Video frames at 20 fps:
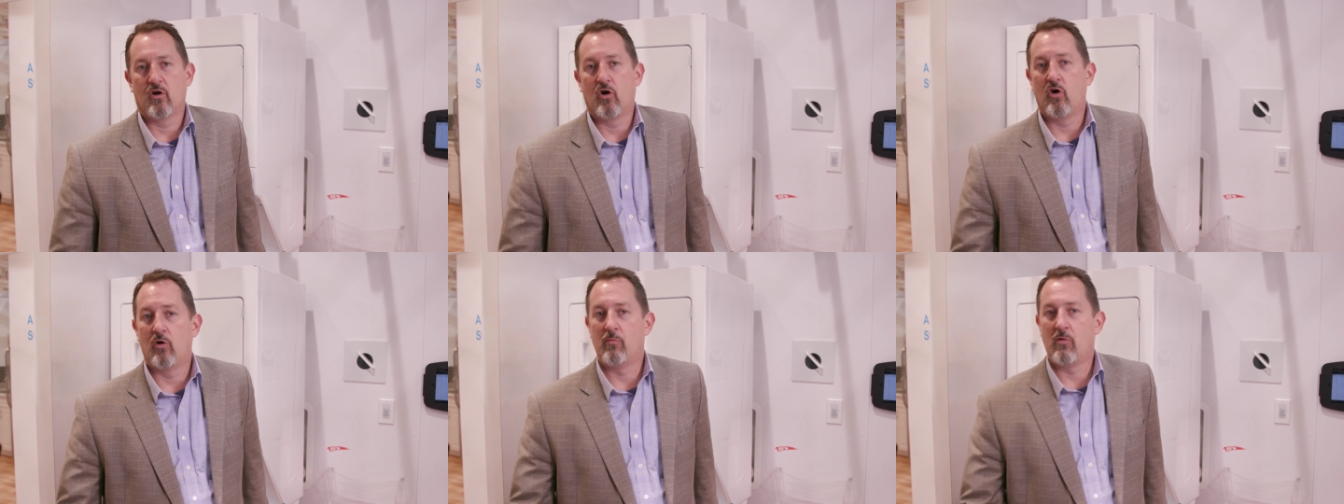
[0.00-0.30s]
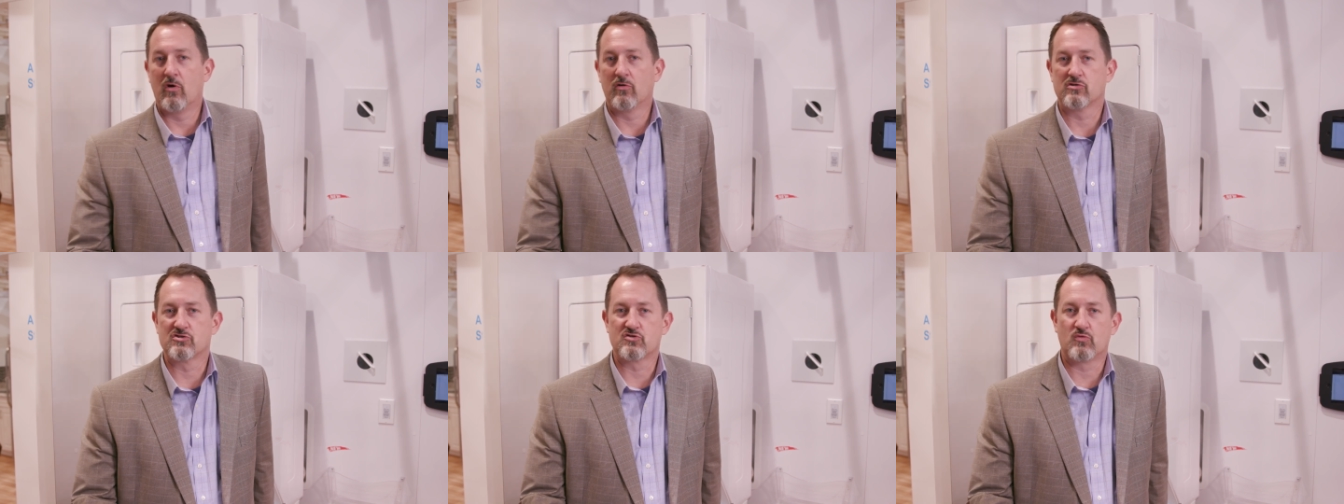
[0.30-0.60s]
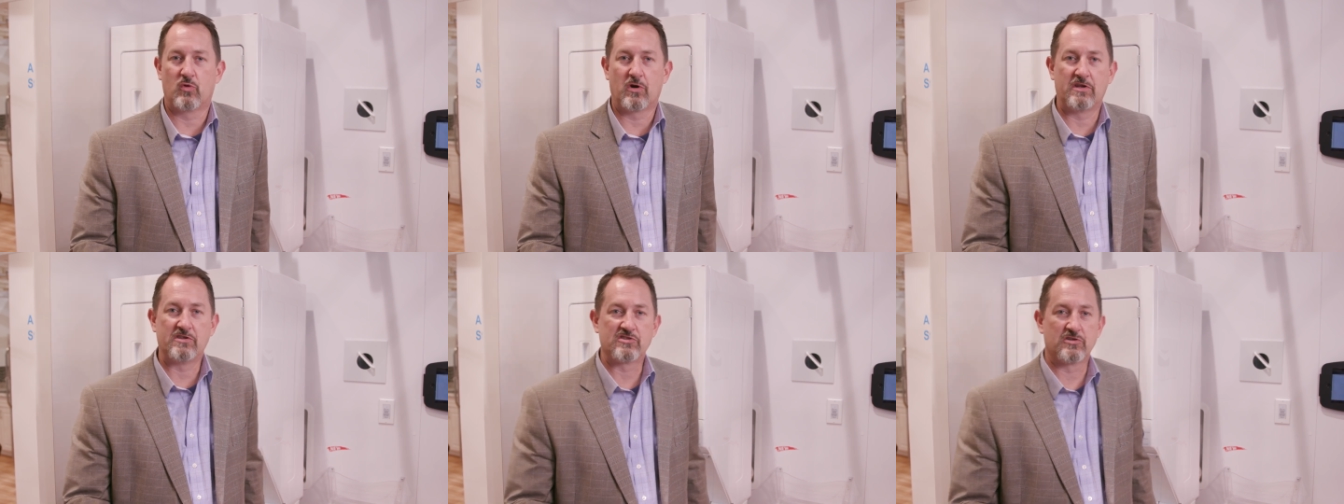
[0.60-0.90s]
homeowners
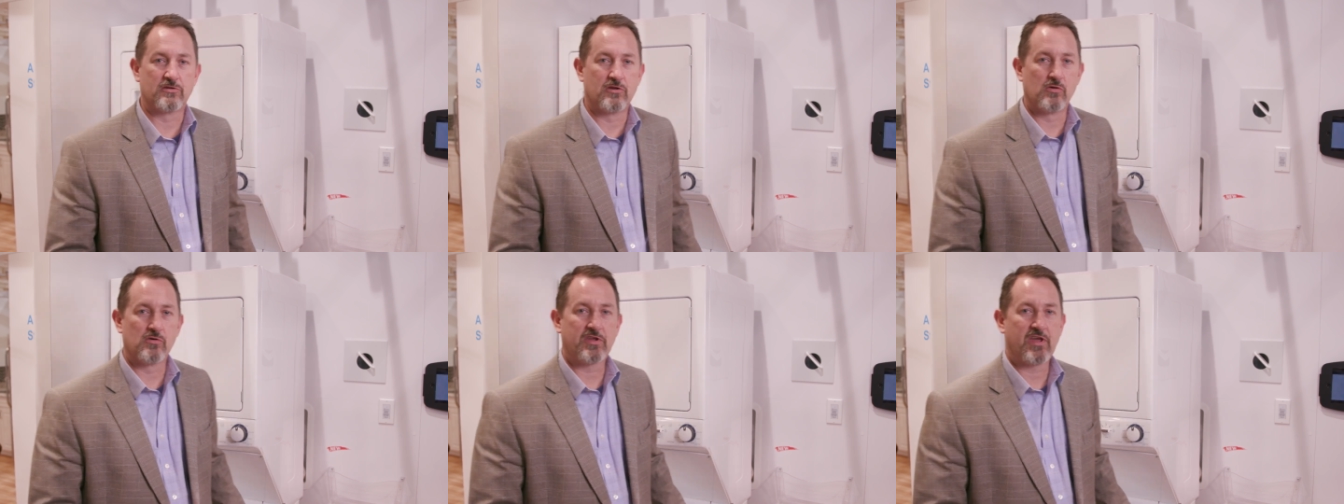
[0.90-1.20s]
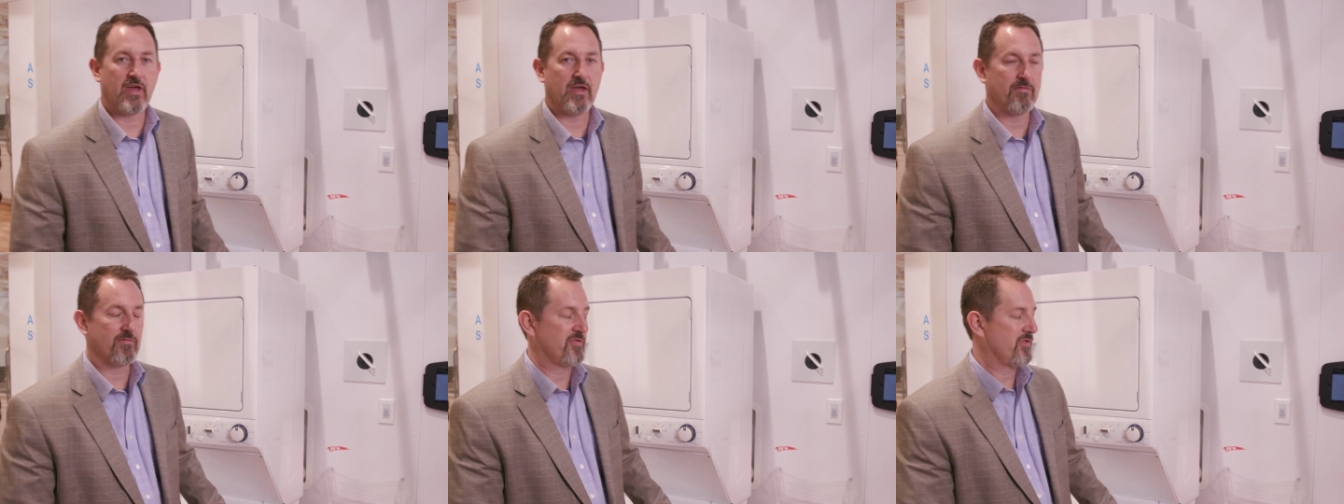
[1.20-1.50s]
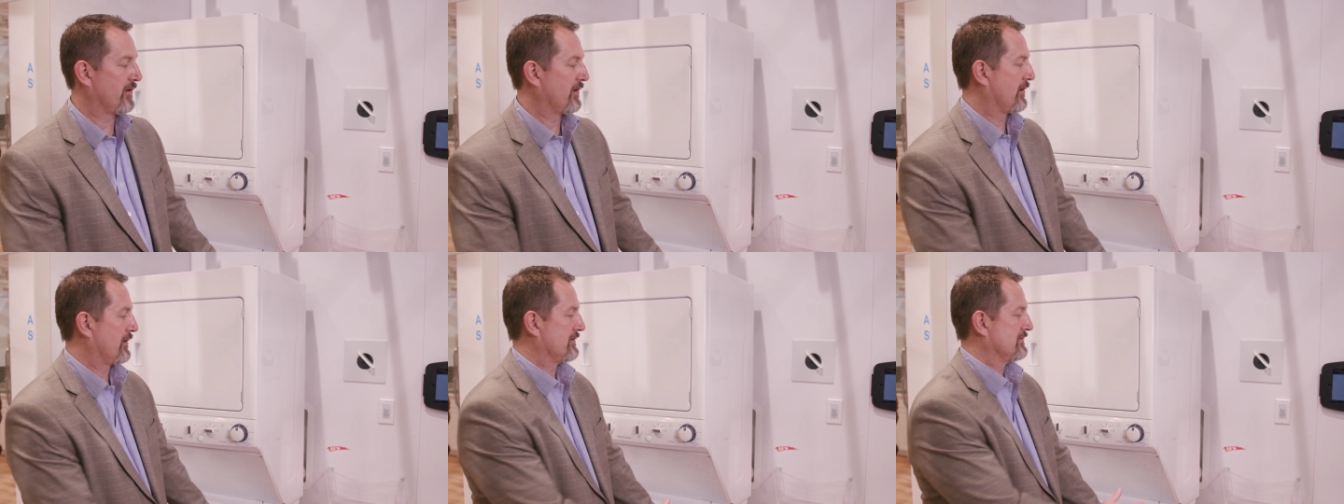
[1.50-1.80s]
wanting to locate
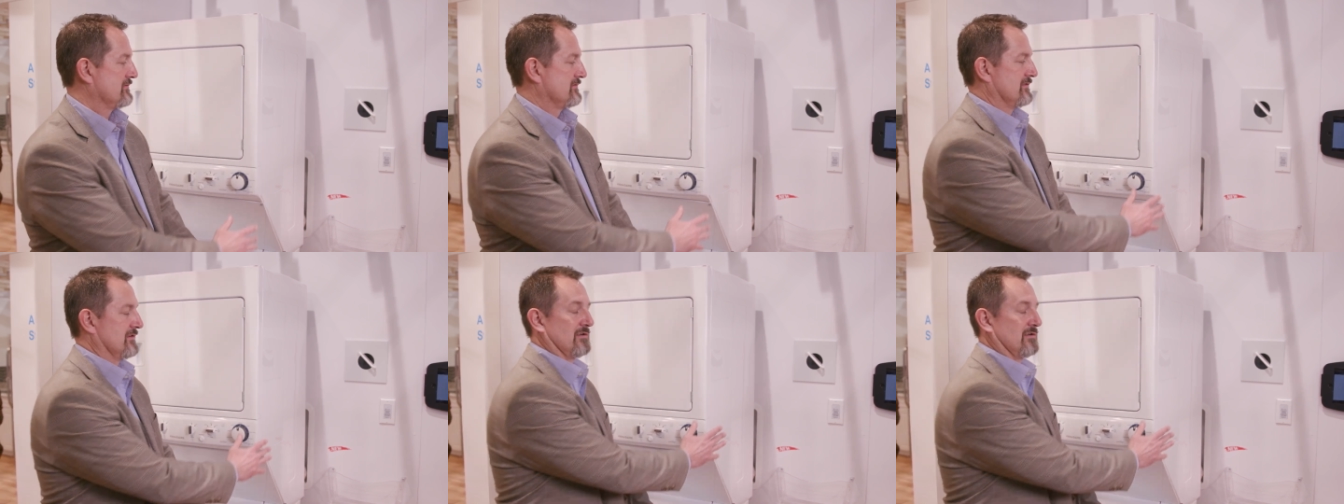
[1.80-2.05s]
their